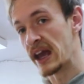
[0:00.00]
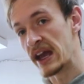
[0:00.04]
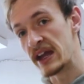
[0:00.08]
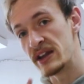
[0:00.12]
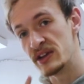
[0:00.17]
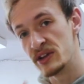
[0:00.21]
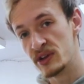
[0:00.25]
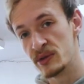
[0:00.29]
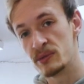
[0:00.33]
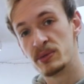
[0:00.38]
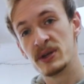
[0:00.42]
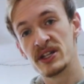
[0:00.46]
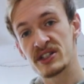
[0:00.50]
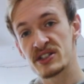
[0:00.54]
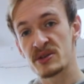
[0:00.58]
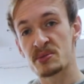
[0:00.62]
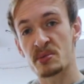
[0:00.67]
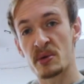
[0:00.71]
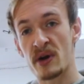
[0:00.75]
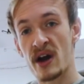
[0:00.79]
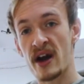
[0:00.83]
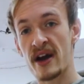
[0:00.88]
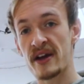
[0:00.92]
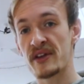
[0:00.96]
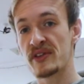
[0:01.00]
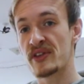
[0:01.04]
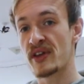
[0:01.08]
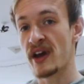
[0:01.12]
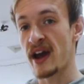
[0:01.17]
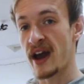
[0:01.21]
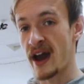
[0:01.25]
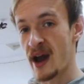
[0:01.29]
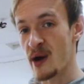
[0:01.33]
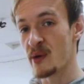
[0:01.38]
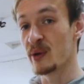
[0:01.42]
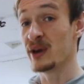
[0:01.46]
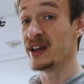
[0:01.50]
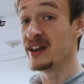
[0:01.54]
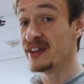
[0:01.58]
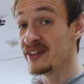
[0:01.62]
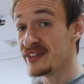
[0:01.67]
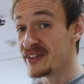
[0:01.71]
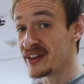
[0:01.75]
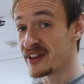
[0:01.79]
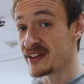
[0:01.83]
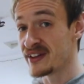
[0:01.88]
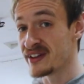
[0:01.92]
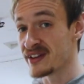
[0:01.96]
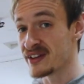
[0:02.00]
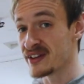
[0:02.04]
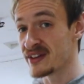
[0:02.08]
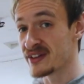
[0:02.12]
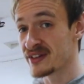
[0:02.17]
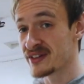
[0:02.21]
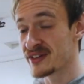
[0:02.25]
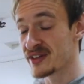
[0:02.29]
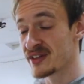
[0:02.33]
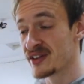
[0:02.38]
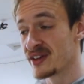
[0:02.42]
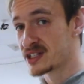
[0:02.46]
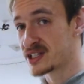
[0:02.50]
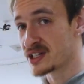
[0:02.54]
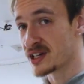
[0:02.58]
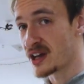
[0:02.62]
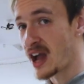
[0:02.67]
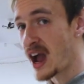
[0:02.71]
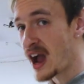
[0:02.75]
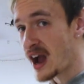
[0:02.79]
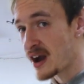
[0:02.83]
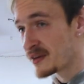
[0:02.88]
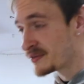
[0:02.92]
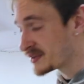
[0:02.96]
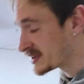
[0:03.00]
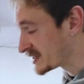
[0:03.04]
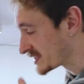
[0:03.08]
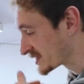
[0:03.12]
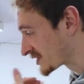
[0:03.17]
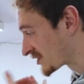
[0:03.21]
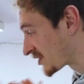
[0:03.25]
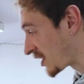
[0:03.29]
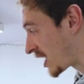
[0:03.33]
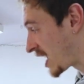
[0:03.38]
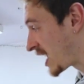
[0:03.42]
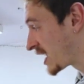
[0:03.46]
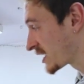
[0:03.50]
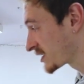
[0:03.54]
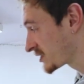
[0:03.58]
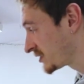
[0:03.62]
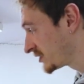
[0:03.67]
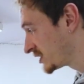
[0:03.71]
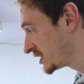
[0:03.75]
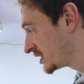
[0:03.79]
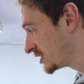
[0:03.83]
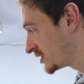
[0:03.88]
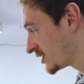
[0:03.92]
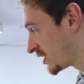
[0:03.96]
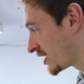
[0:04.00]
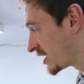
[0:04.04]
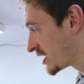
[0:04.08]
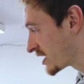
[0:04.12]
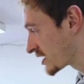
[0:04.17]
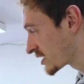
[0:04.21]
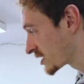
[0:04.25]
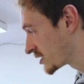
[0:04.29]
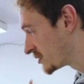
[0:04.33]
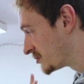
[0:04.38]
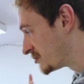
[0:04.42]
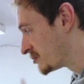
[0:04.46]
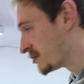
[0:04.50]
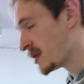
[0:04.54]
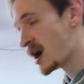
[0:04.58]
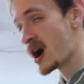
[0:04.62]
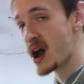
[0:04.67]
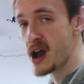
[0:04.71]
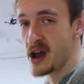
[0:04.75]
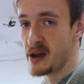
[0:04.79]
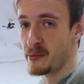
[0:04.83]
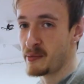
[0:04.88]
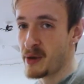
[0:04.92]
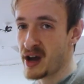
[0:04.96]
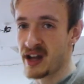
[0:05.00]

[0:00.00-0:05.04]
And you'd be surprised how easy it is to have it exactly like mine.